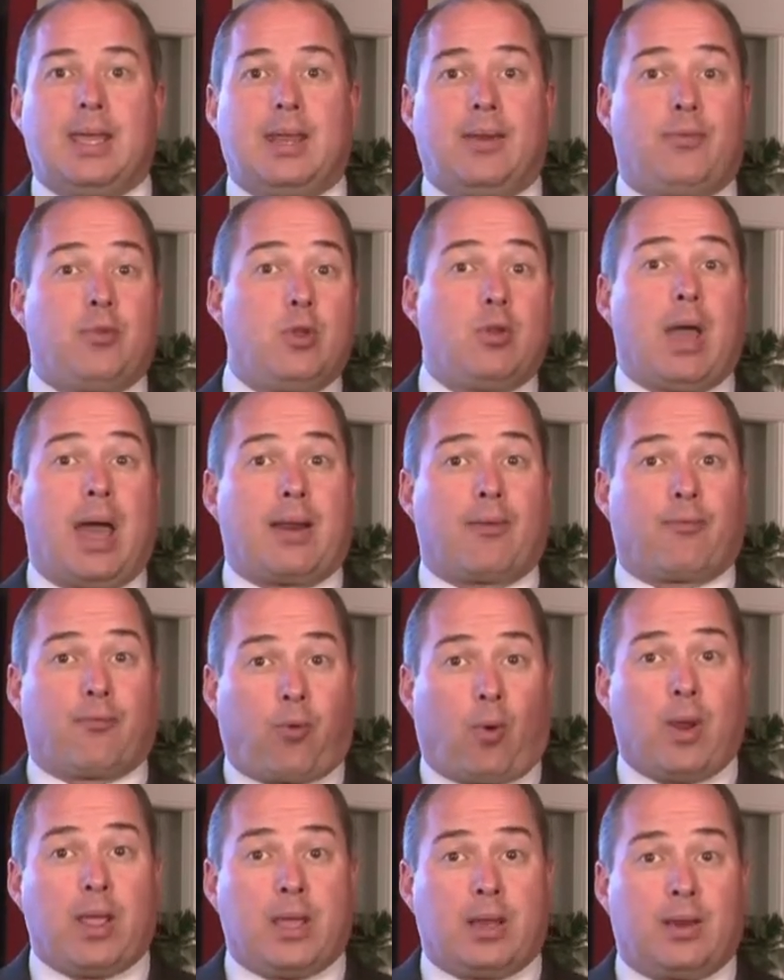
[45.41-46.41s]
If you got a
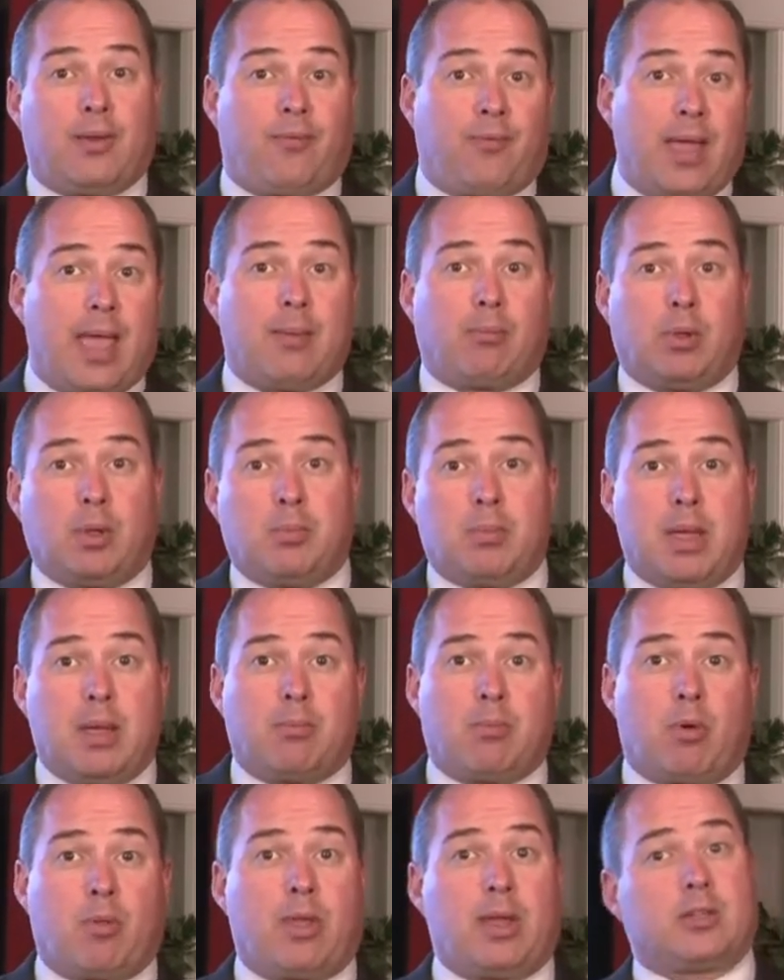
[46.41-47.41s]
friend, a family
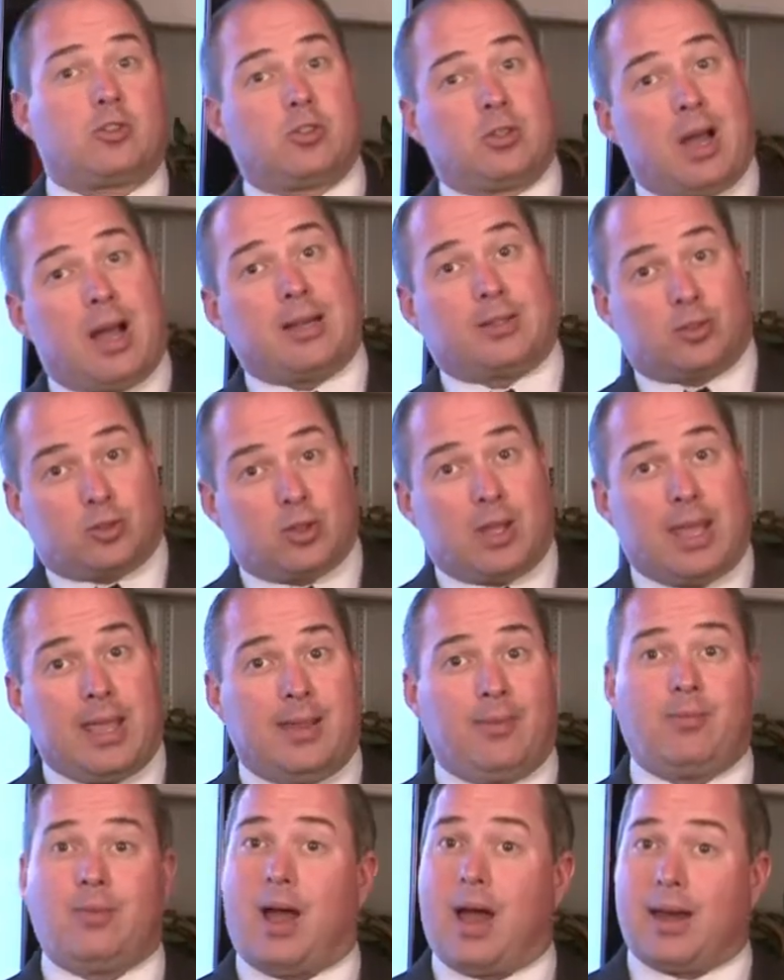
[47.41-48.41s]
member that's not
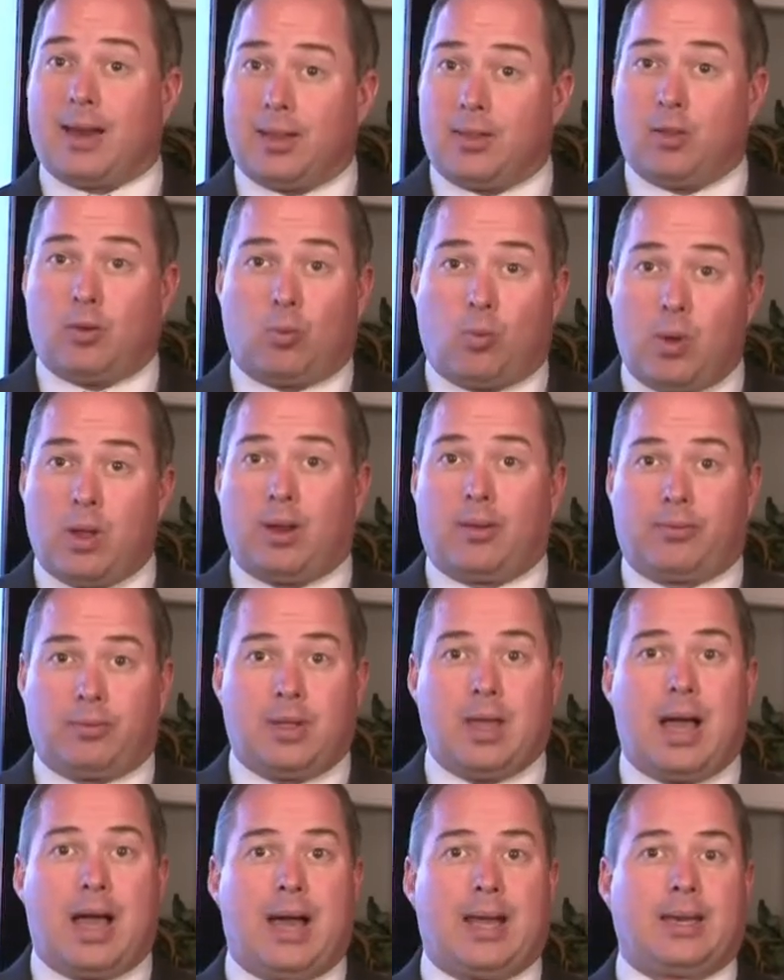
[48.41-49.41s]
saved, not in the will of
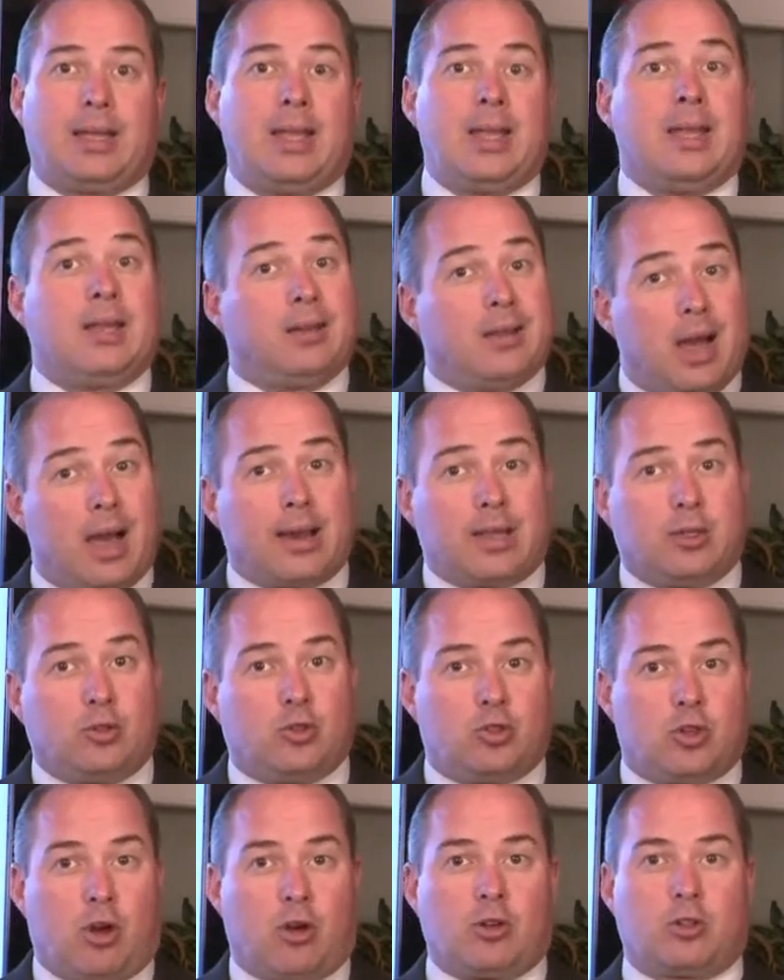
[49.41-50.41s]
God, not in
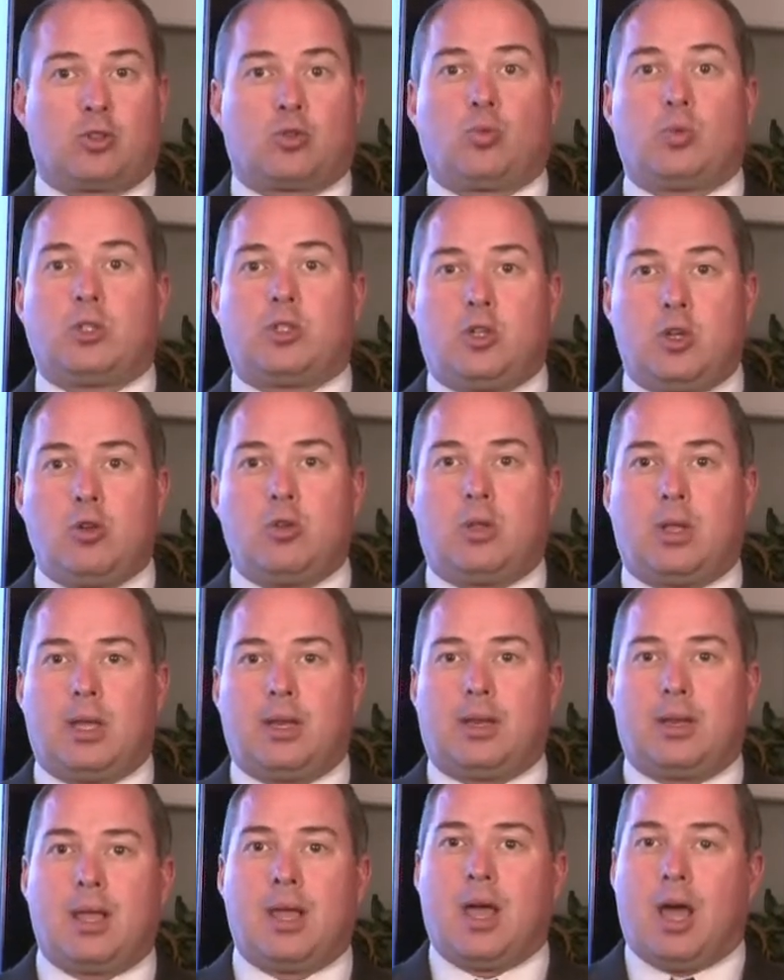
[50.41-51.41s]
church, would you
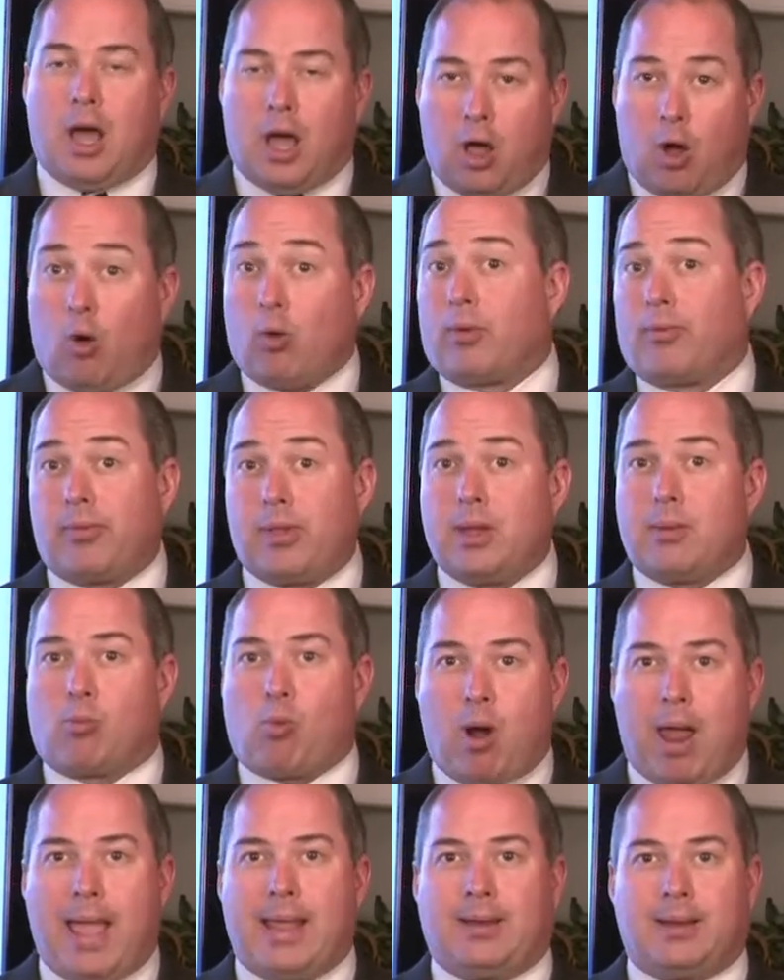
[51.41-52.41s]
get a hold of them
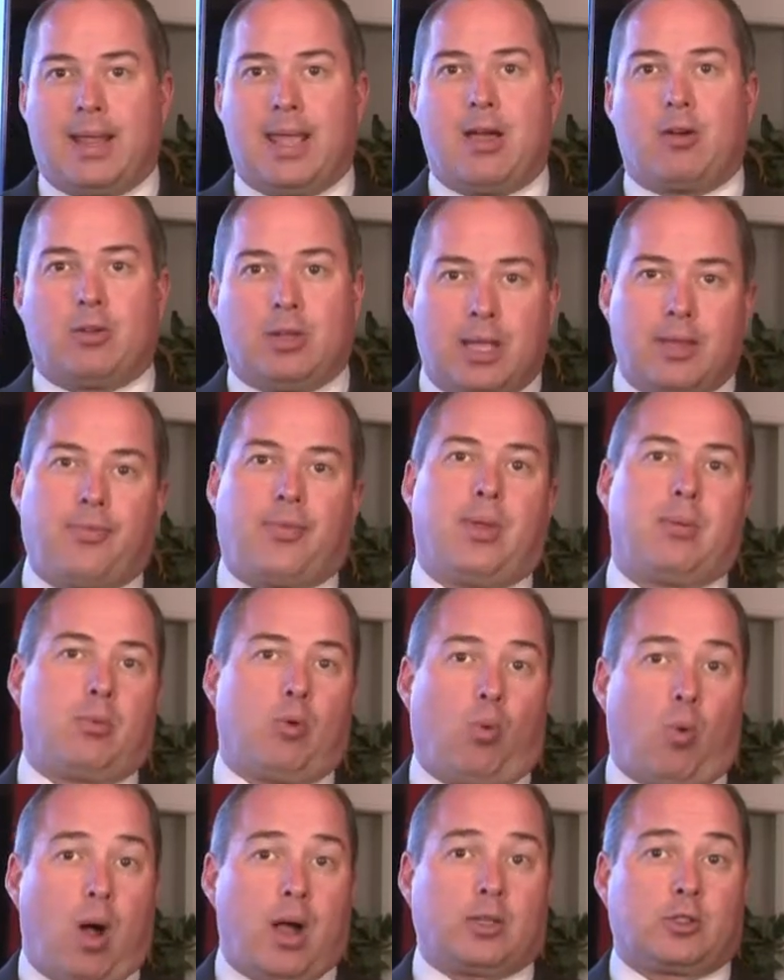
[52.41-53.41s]
right now? Get them
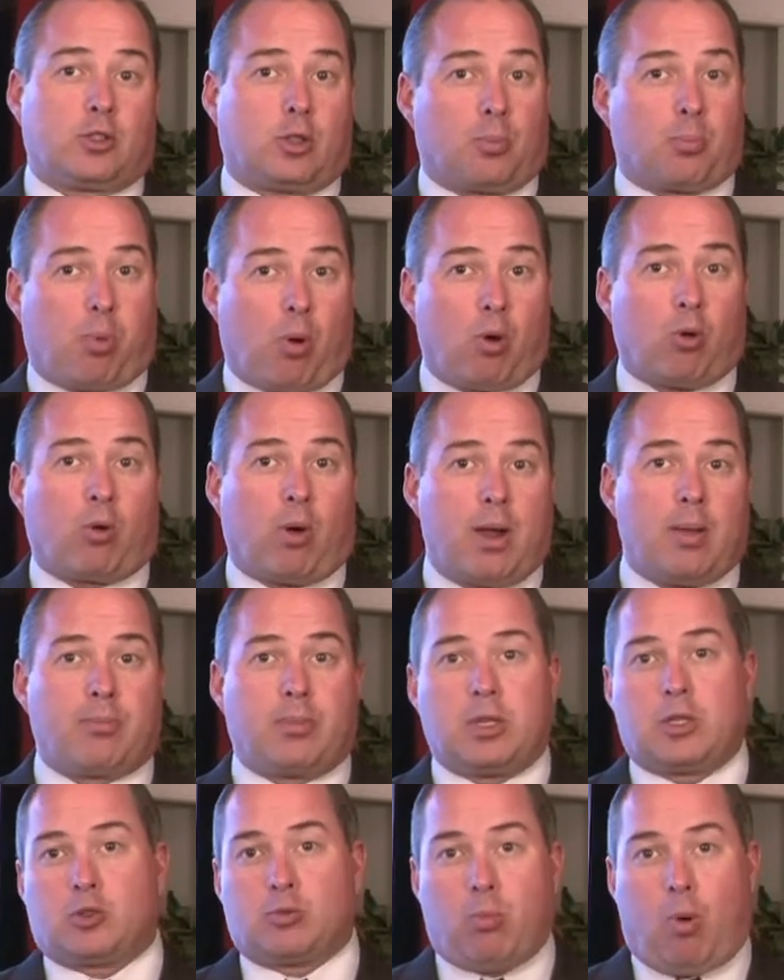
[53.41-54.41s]
to watch the program
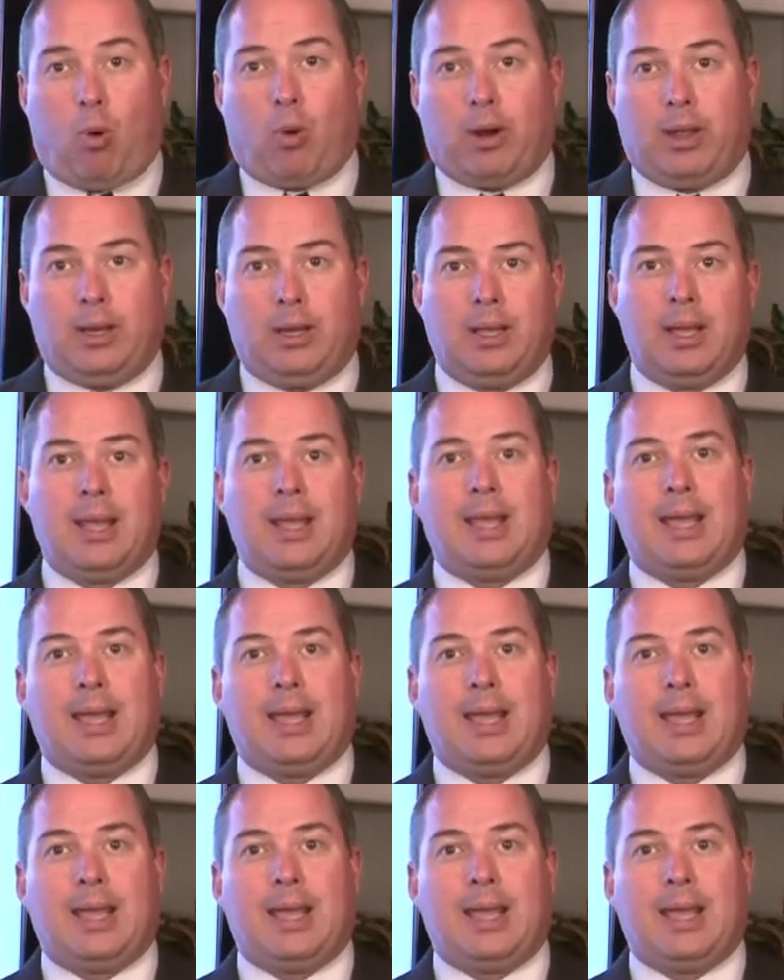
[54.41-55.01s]
this morning.